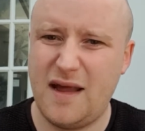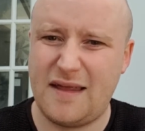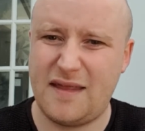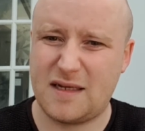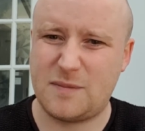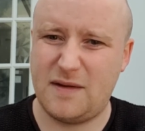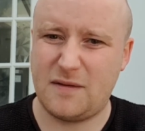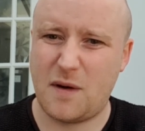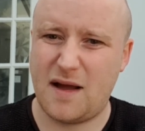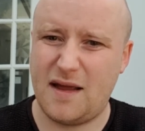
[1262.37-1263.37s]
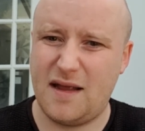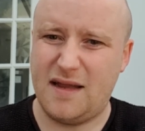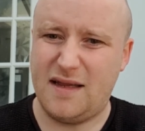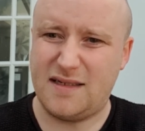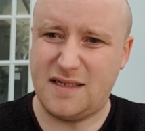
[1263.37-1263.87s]
I think that's been quite an
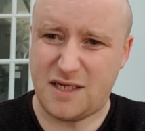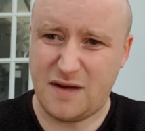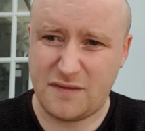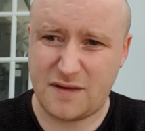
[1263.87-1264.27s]
easy shift.